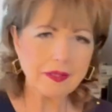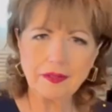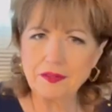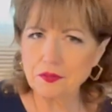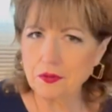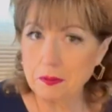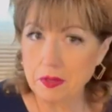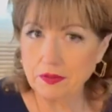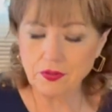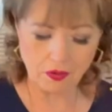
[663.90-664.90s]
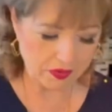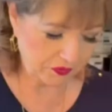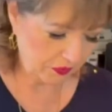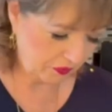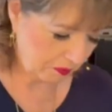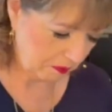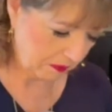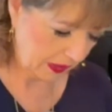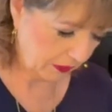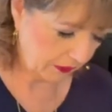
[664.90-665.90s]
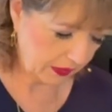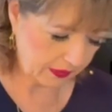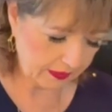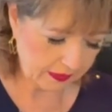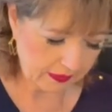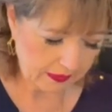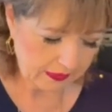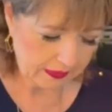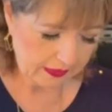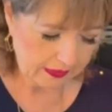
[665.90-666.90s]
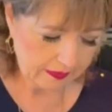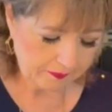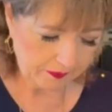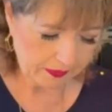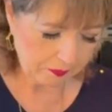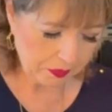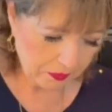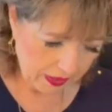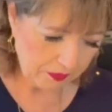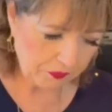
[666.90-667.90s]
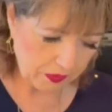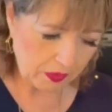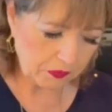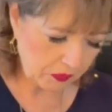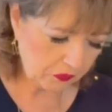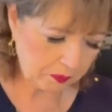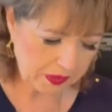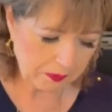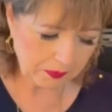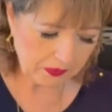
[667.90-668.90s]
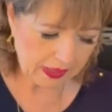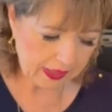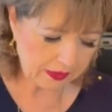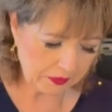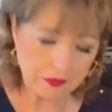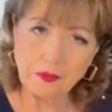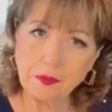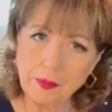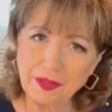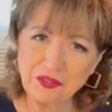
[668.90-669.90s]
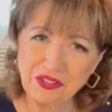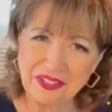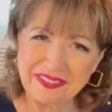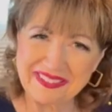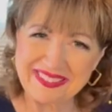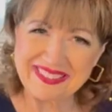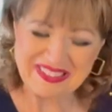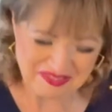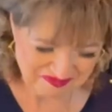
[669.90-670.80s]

this grandma's heart just melted. Pray for all those people that hadn't heard about Jesus.